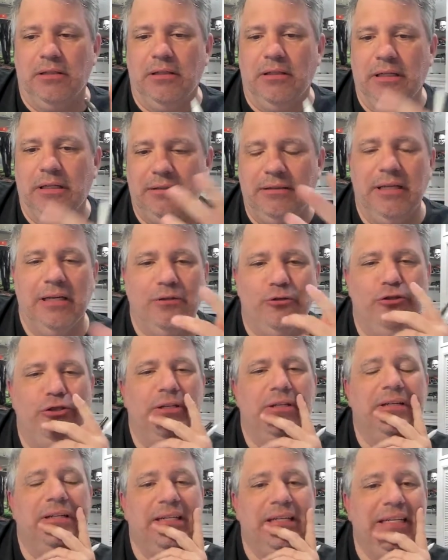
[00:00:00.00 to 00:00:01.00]

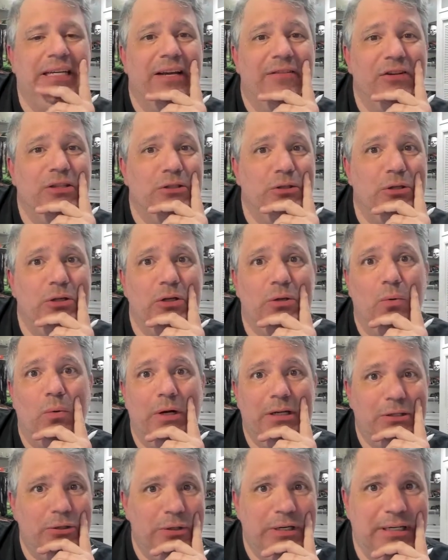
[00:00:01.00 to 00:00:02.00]
attention given to
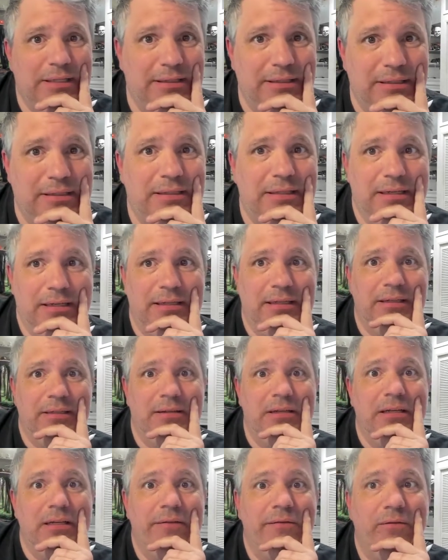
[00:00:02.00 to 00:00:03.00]
what you need to study
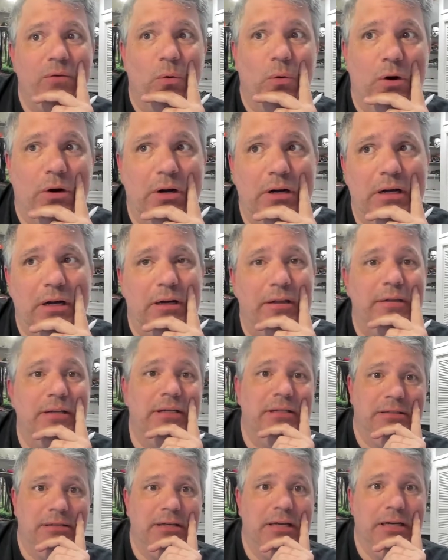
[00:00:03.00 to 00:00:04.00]
for the
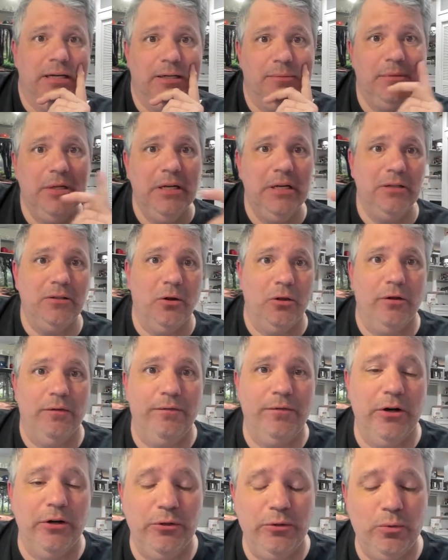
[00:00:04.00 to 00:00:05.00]
exam. So the
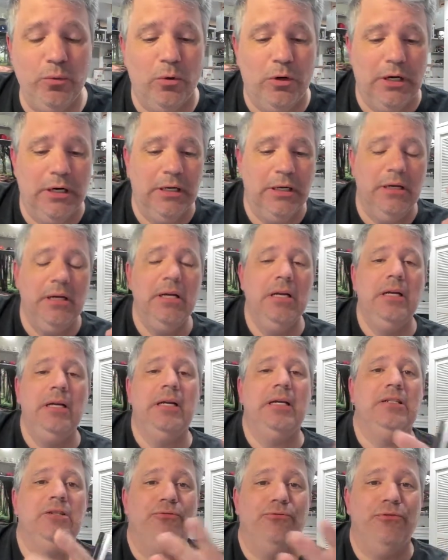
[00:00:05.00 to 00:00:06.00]
first one
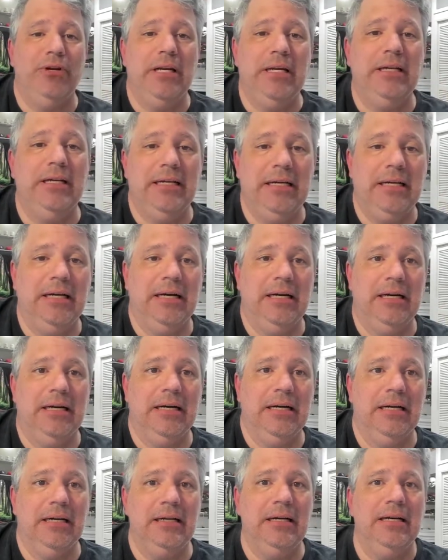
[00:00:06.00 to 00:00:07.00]
is a reading
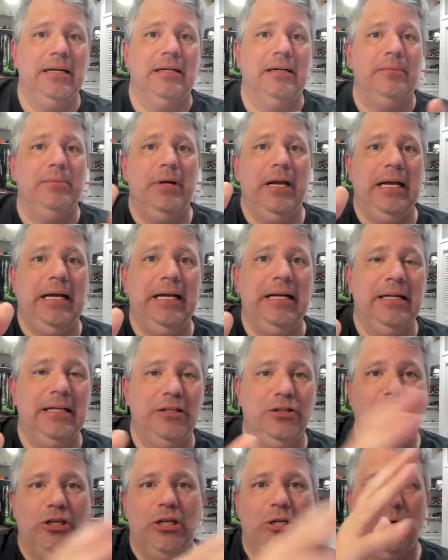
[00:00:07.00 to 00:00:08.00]
guide aiding
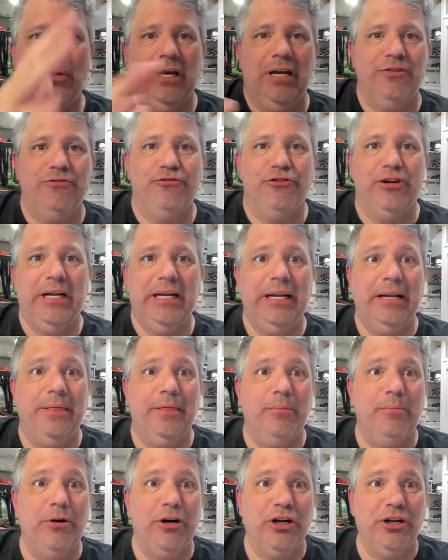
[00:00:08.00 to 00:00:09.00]
you in reading the
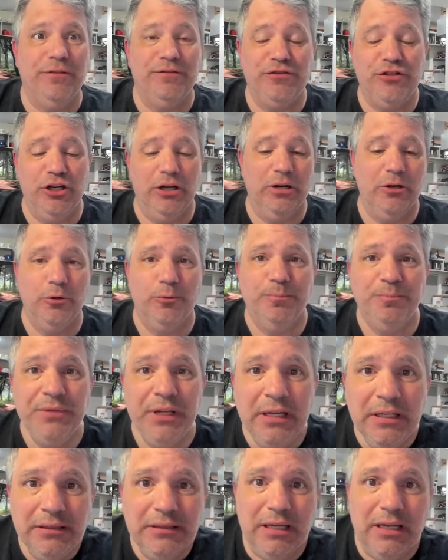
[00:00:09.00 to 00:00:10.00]
book of Job.
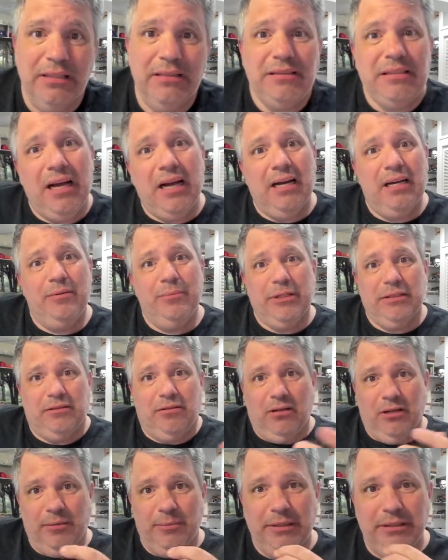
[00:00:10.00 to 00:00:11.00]
Then time is
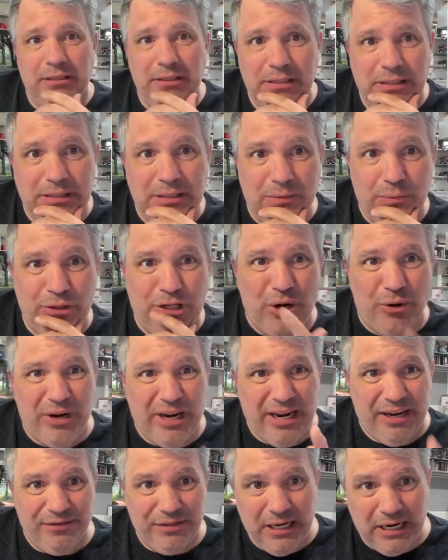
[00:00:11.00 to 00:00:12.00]
limited. We don't
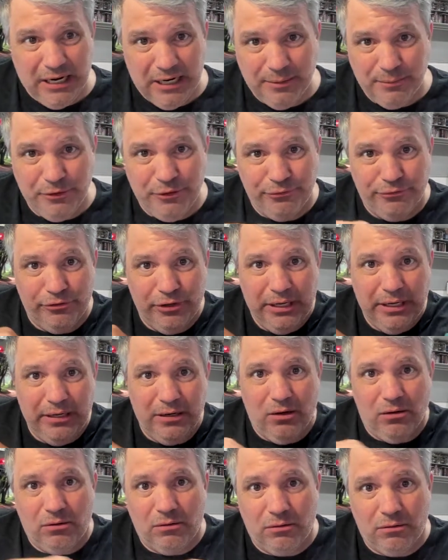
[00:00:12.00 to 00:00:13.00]
have time to read
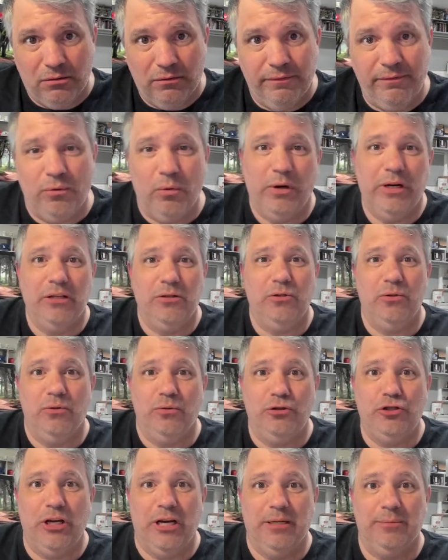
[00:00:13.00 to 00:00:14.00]
all 42
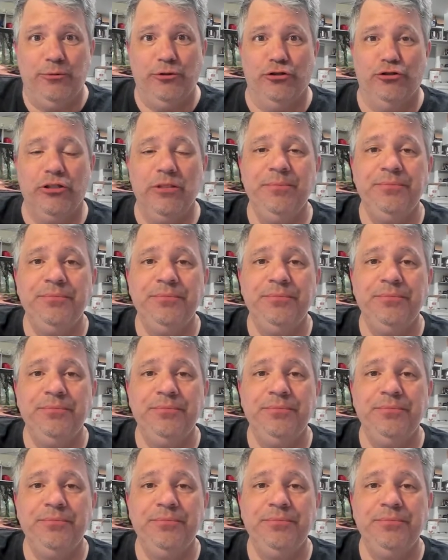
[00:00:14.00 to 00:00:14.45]
chapters.